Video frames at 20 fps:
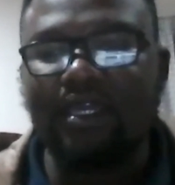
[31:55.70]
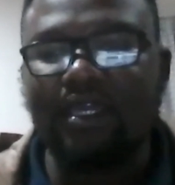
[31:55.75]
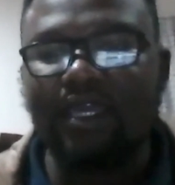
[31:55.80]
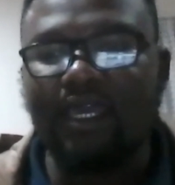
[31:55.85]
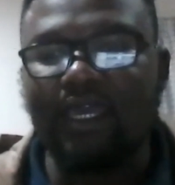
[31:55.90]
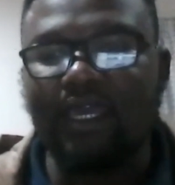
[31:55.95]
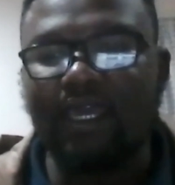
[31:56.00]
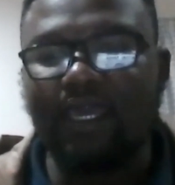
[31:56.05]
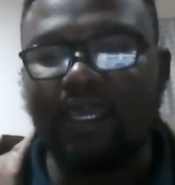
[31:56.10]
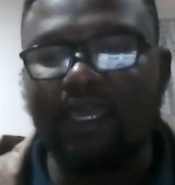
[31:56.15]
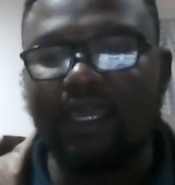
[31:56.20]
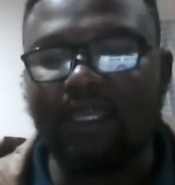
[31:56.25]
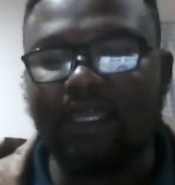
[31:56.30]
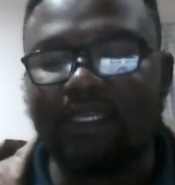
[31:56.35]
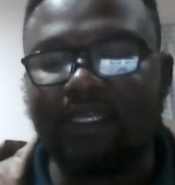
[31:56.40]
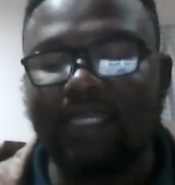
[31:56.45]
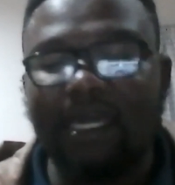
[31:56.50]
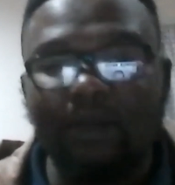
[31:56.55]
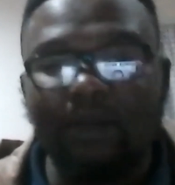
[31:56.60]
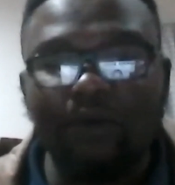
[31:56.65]

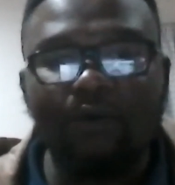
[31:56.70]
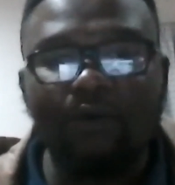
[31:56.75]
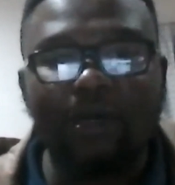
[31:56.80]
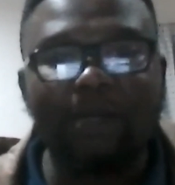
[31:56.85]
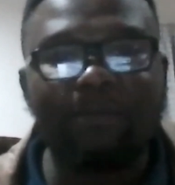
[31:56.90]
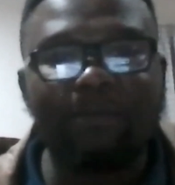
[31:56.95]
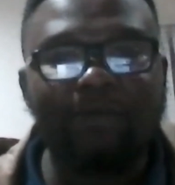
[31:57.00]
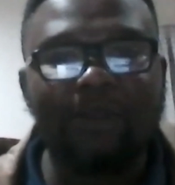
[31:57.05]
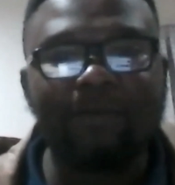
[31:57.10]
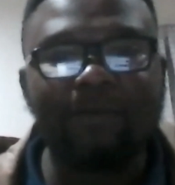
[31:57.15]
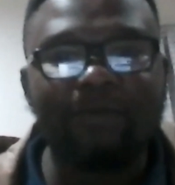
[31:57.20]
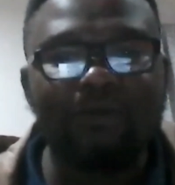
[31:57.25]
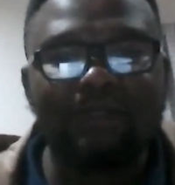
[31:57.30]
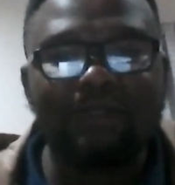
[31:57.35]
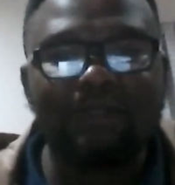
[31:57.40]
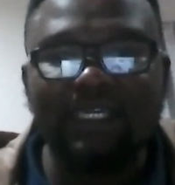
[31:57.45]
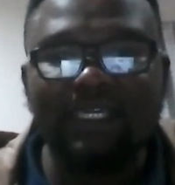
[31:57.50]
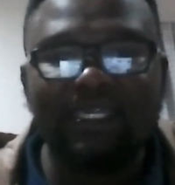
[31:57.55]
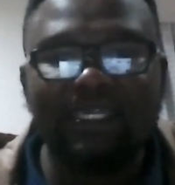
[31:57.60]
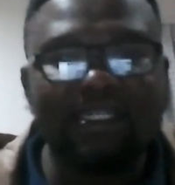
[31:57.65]
And I don't want people
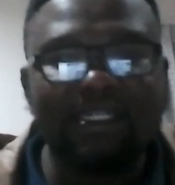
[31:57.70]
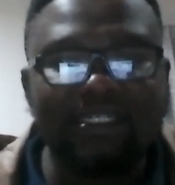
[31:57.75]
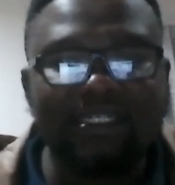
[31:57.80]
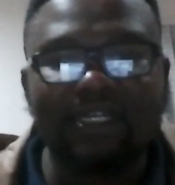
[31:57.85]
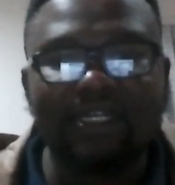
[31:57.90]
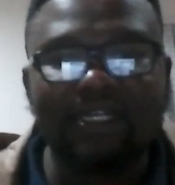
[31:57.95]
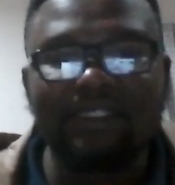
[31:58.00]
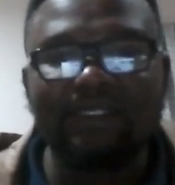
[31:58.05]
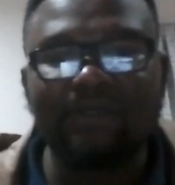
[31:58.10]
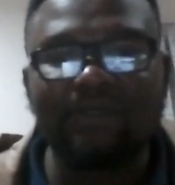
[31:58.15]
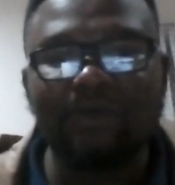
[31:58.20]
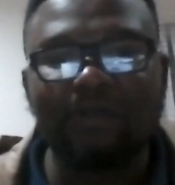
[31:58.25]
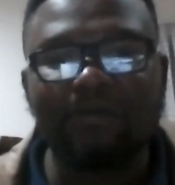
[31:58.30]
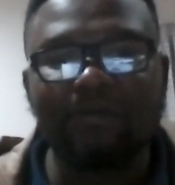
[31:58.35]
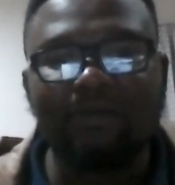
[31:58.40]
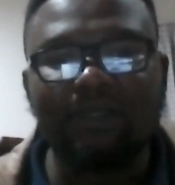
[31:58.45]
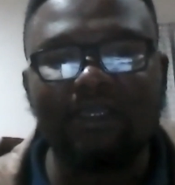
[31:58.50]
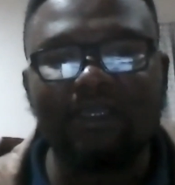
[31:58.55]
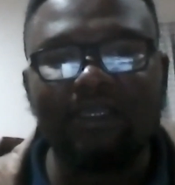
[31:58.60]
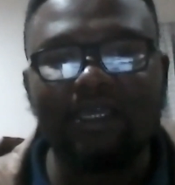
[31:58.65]
taking chances with
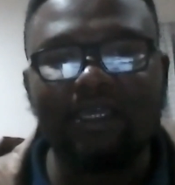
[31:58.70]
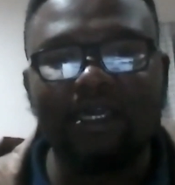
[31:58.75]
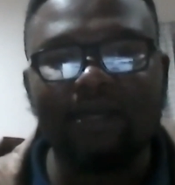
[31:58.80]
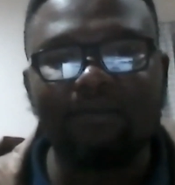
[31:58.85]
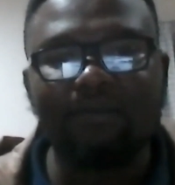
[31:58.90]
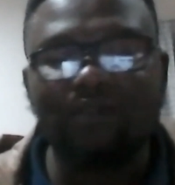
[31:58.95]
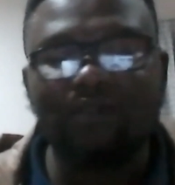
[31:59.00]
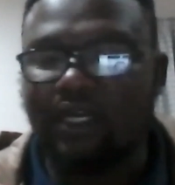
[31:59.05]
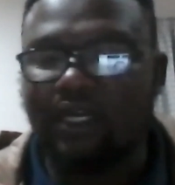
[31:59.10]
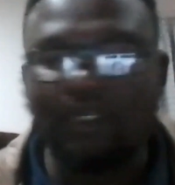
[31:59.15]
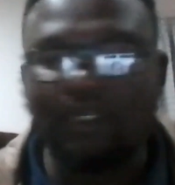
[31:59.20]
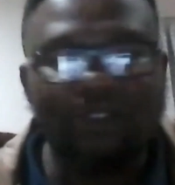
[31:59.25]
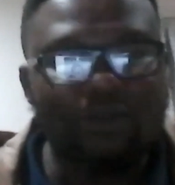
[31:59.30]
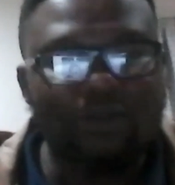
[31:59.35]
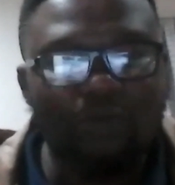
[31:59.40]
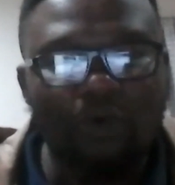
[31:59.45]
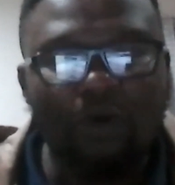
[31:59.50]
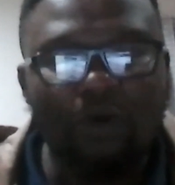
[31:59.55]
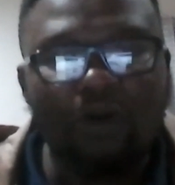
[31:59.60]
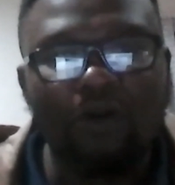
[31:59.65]
me, trying to
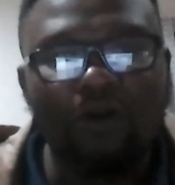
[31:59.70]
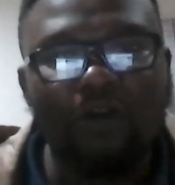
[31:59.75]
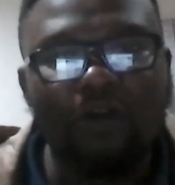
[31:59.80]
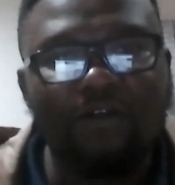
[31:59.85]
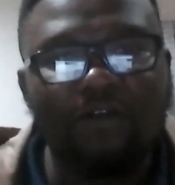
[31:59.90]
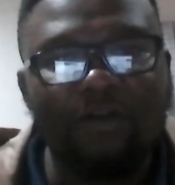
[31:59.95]
walk all over